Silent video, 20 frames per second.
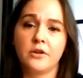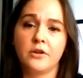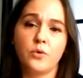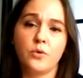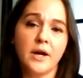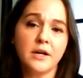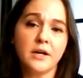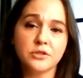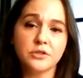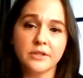You
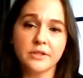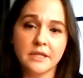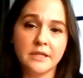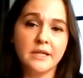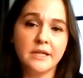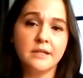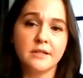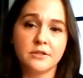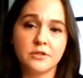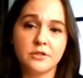actually
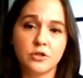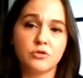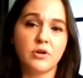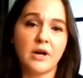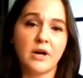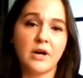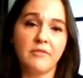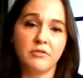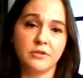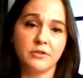need it
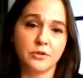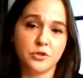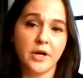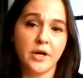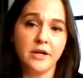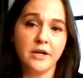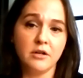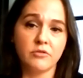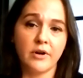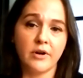travel in
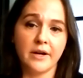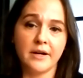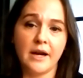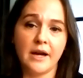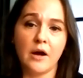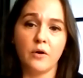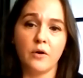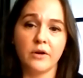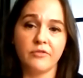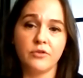China right
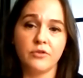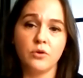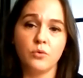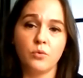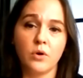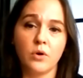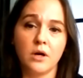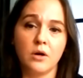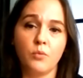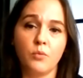now if you
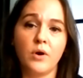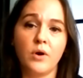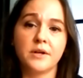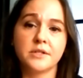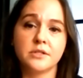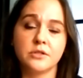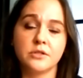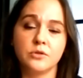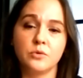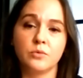want
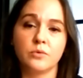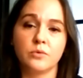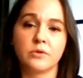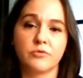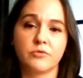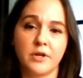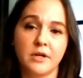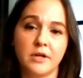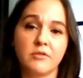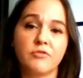to
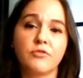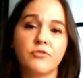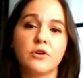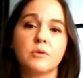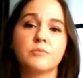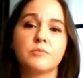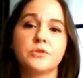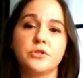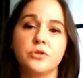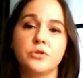
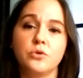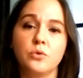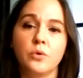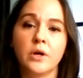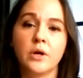confirm to